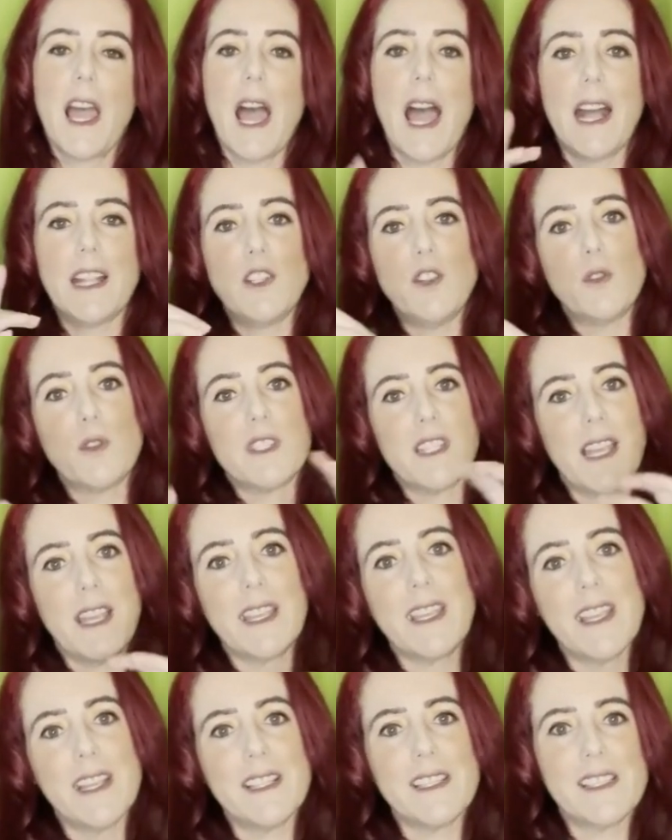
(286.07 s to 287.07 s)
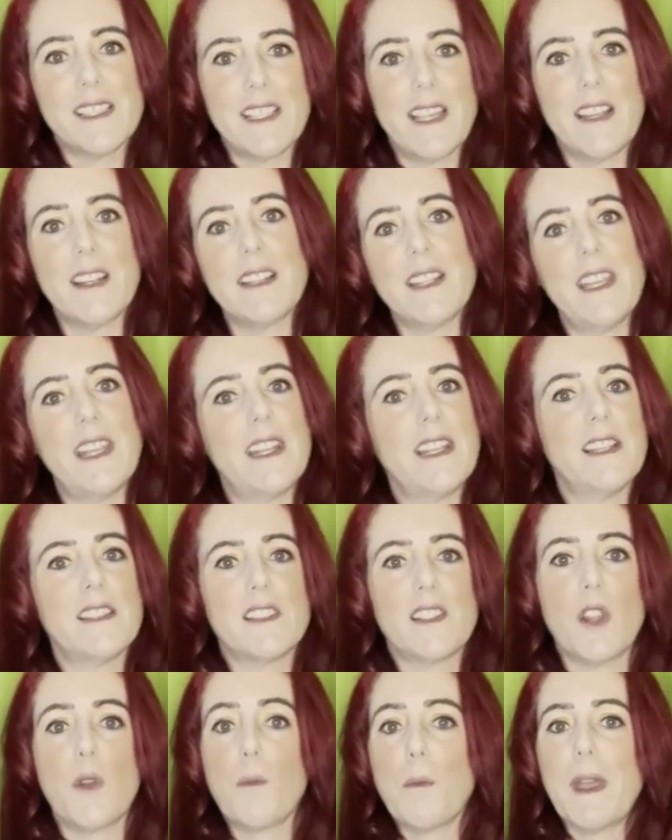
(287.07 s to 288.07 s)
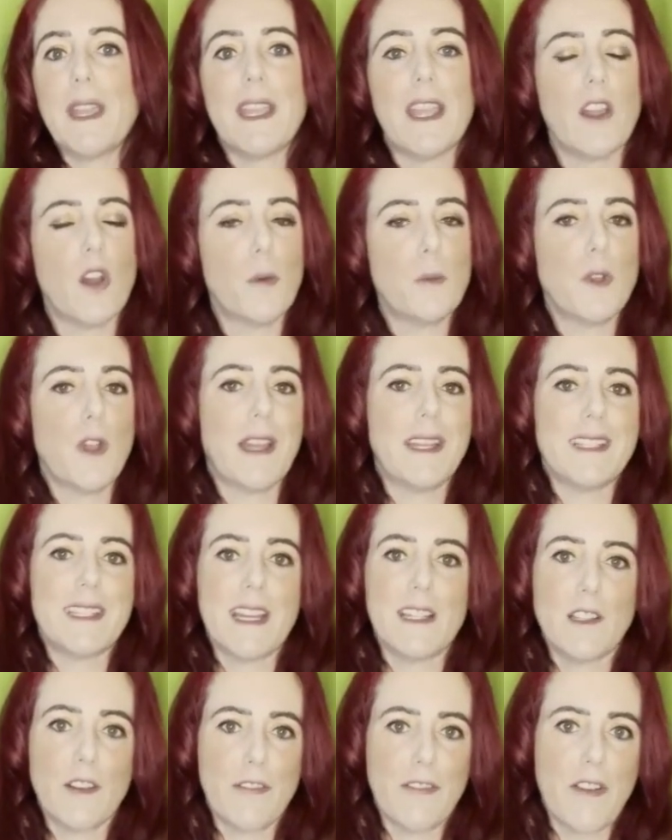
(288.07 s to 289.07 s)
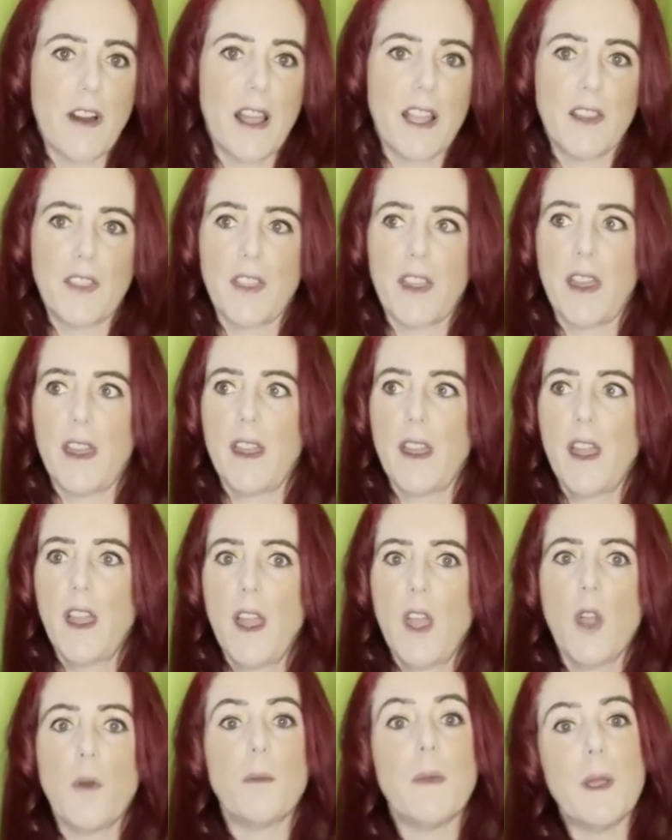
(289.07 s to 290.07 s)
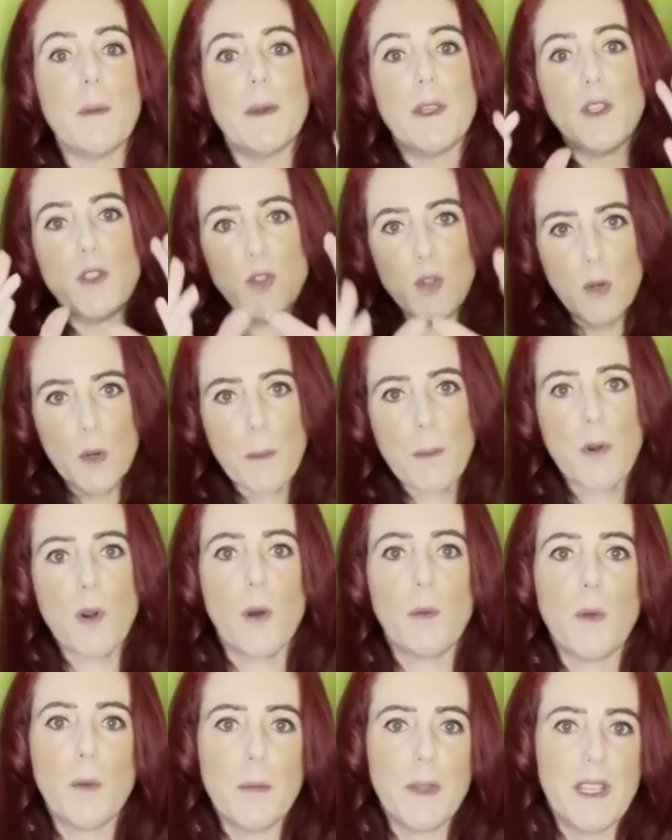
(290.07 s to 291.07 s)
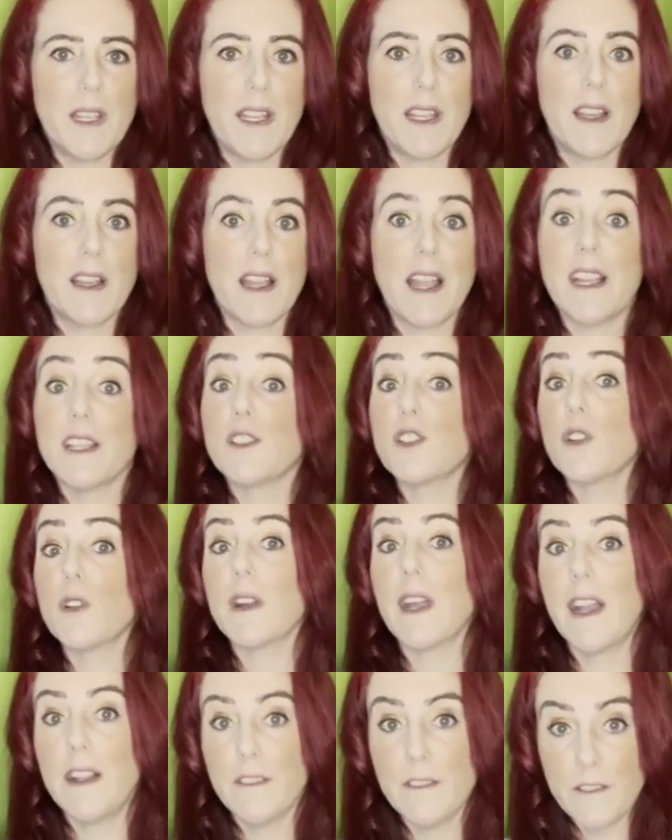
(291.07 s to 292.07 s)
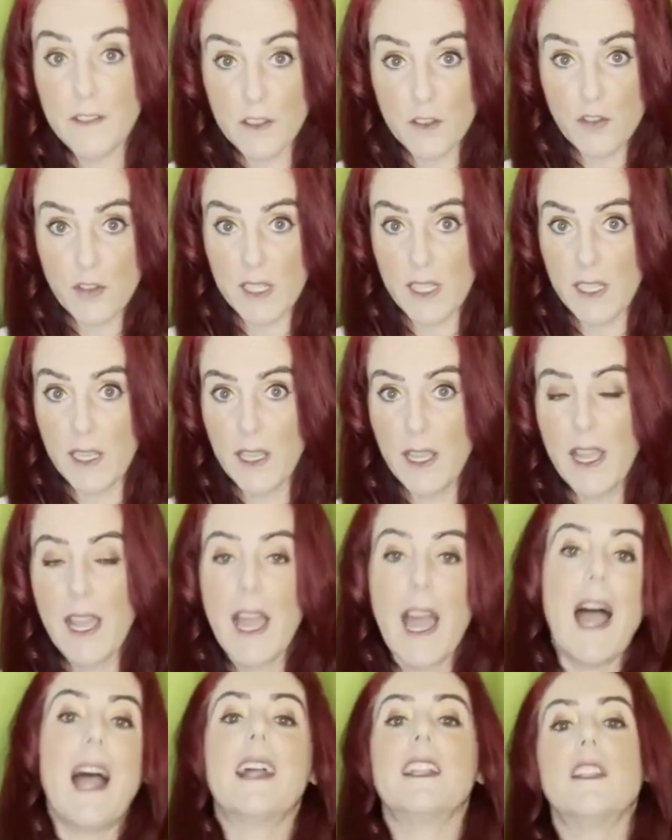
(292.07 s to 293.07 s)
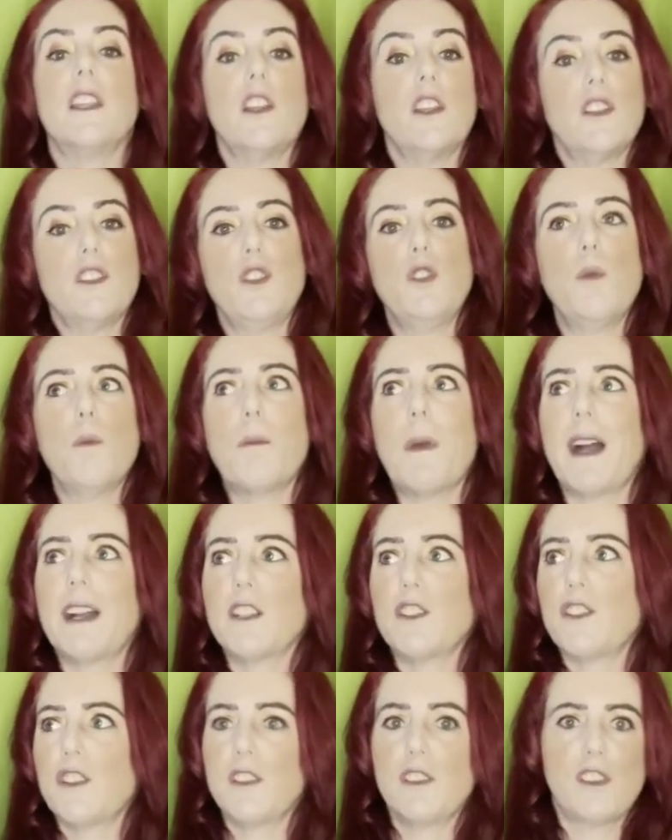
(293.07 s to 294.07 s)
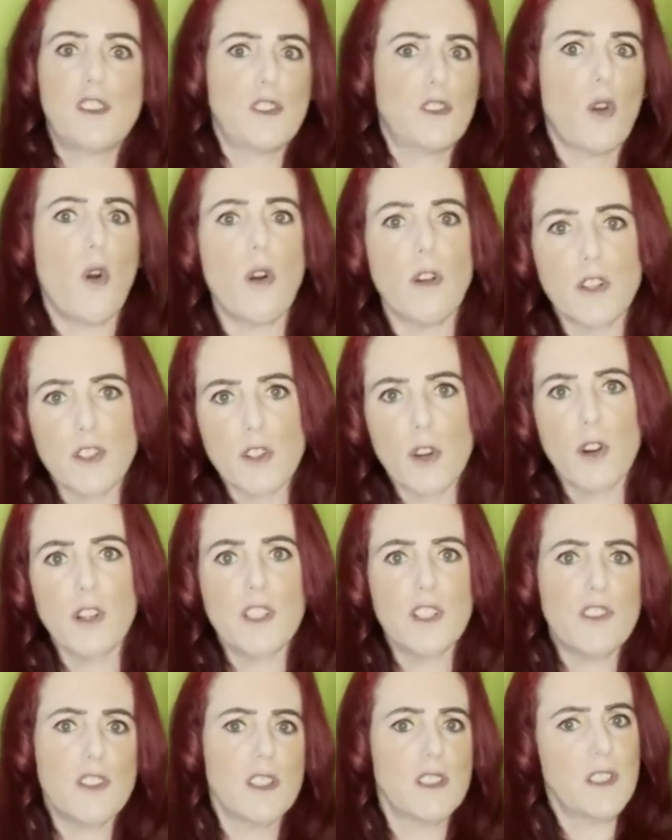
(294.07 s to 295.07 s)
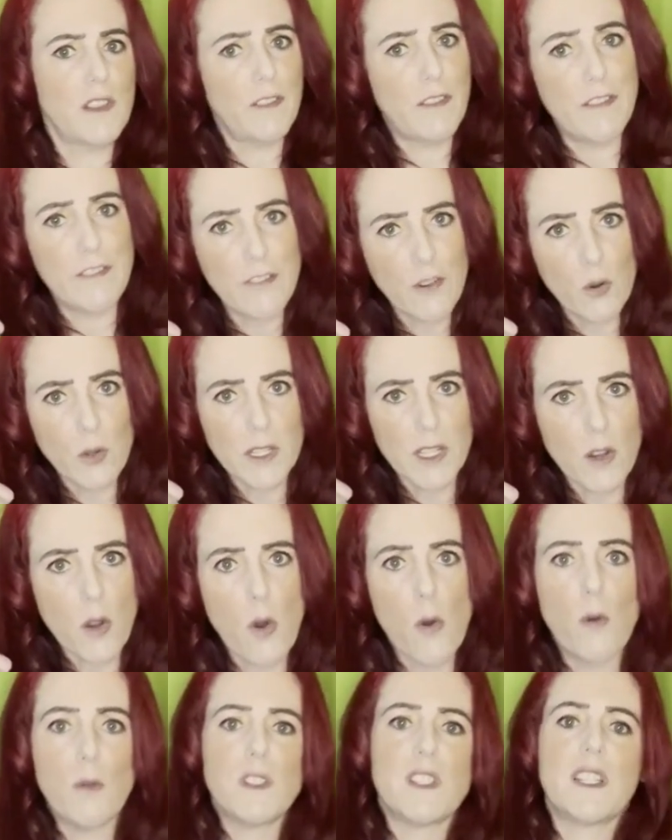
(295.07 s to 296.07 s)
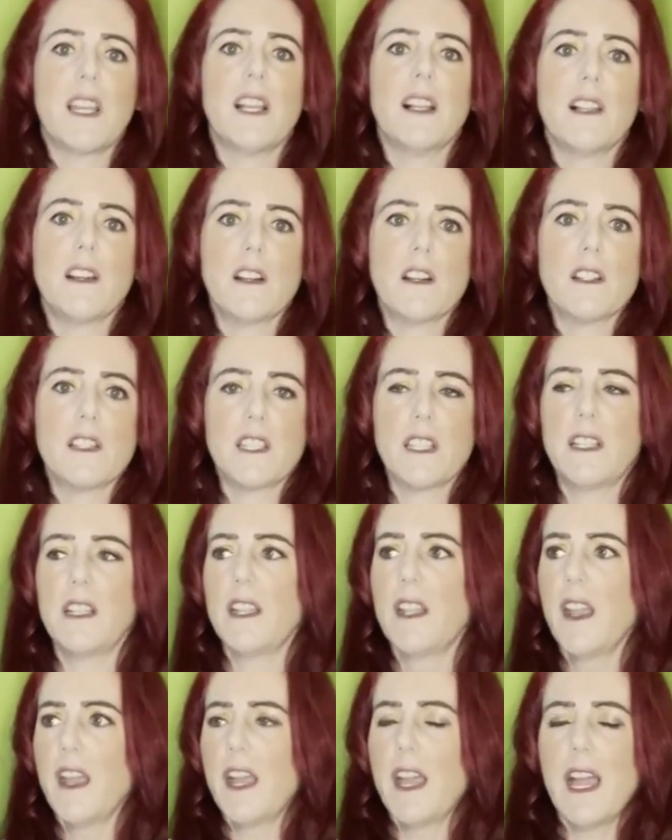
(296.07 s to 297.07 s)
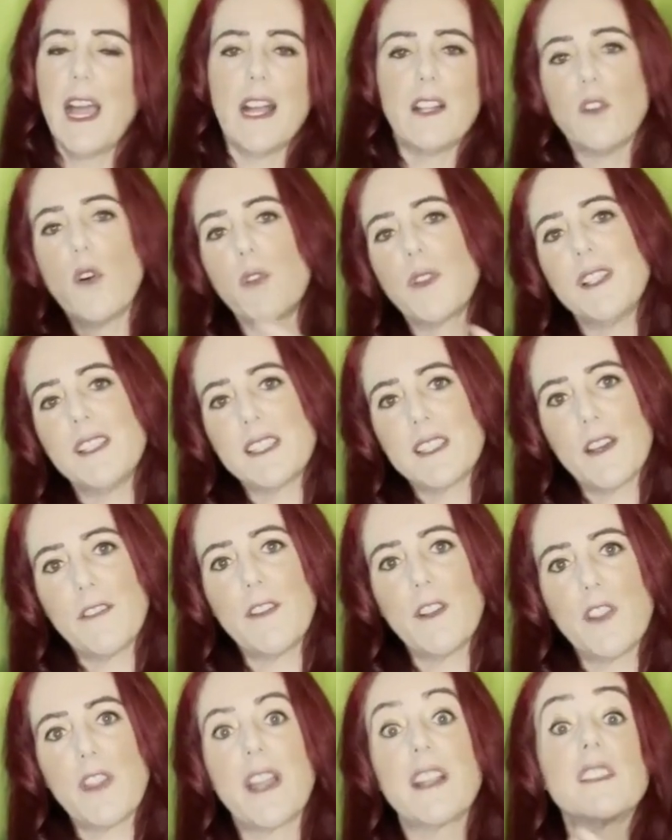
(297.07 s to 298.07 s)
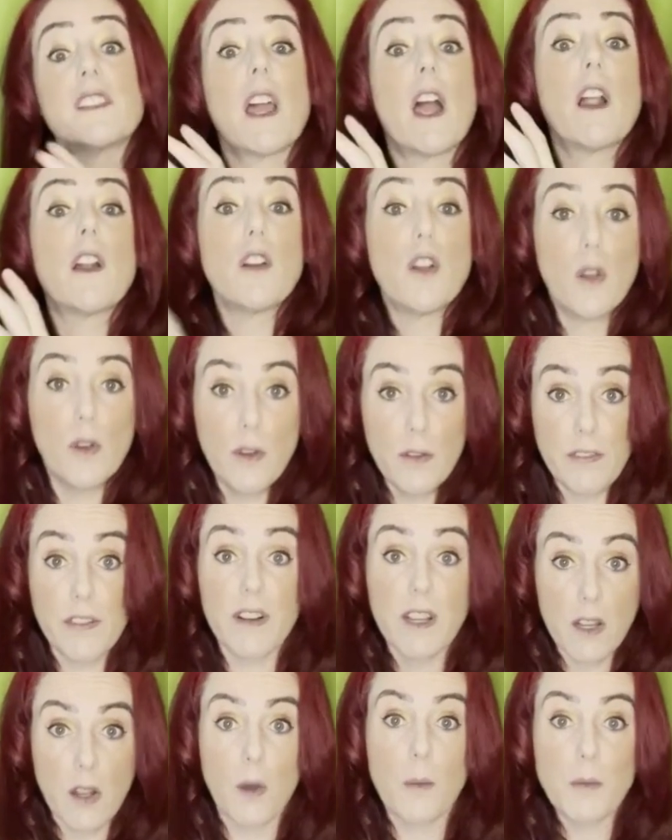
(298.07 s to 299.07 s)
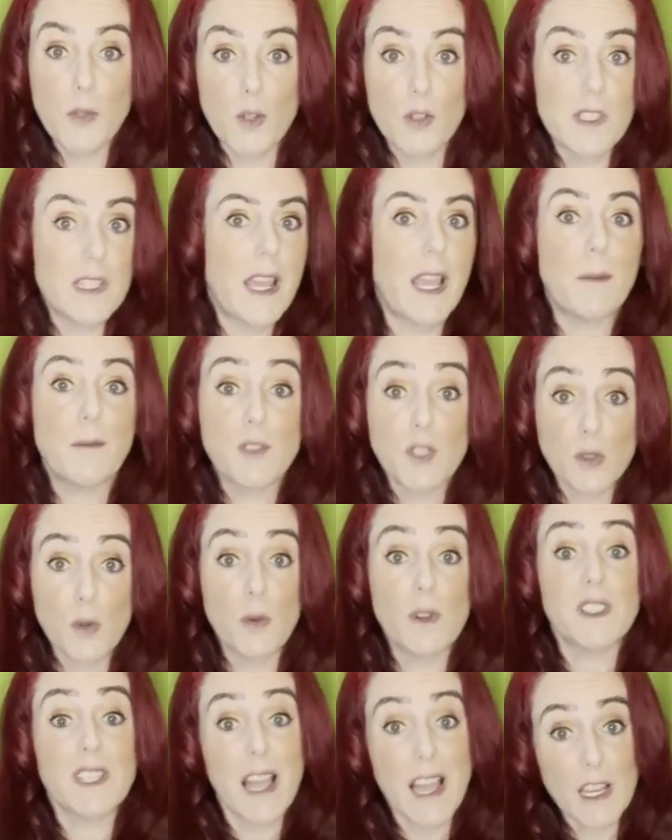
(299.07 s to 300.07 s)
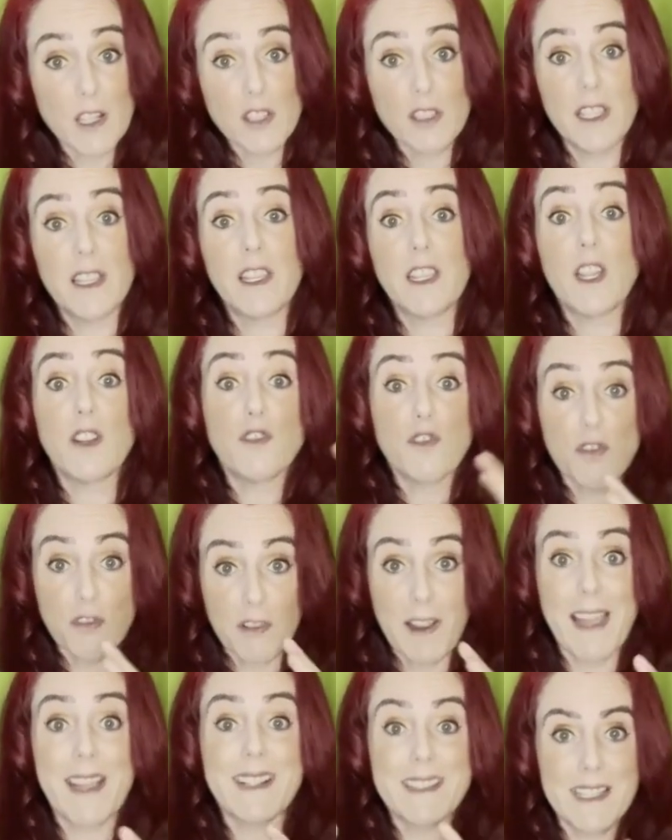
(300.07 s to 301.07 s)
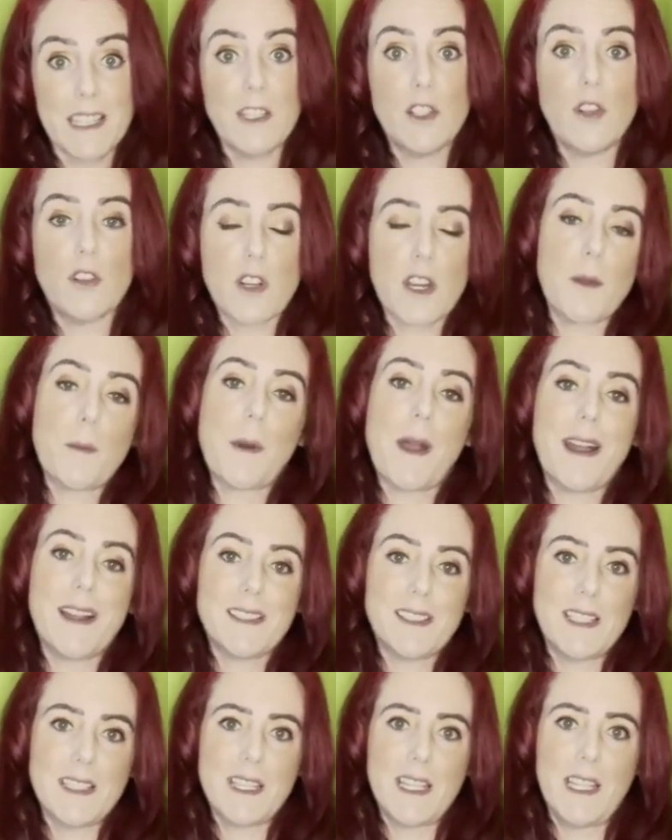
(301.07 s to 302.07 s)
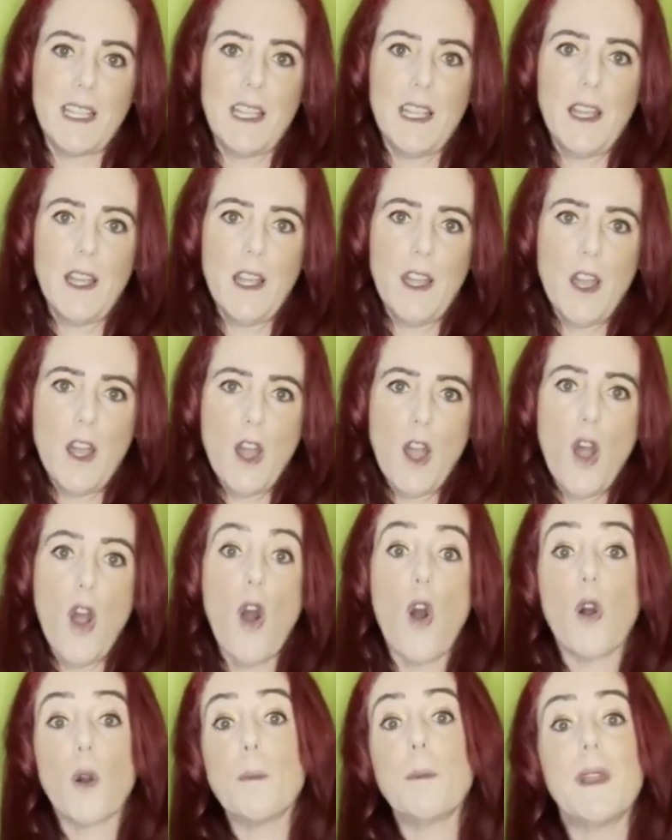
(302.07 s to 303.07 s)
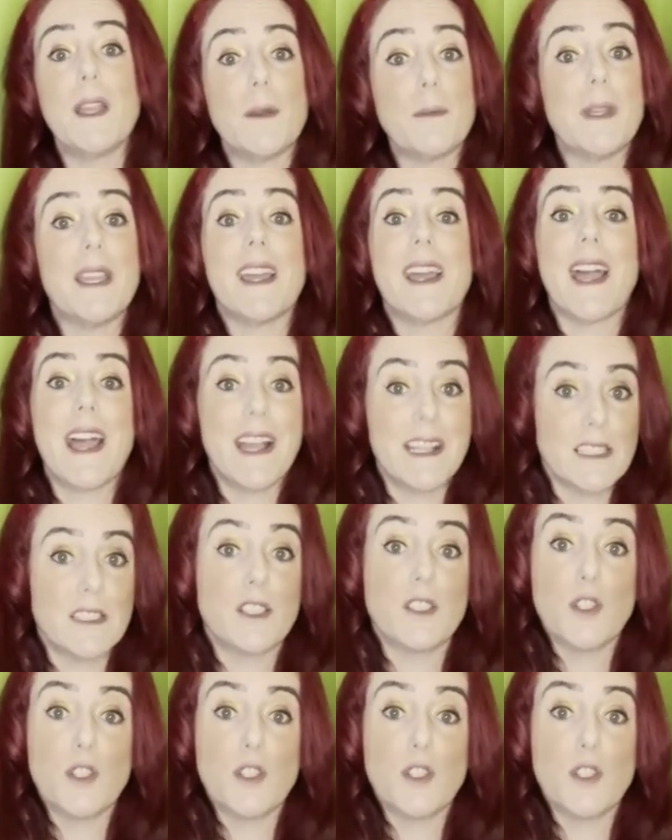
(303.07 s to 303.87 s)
and you'll tick it in certain areas, and it might help you identify that maybe your problem area is your inventory, and that you're managing stock shortages and phoning wholesalers and all these different things are hoovering up your time, so it's actually contracting your capacity. Or maybe it is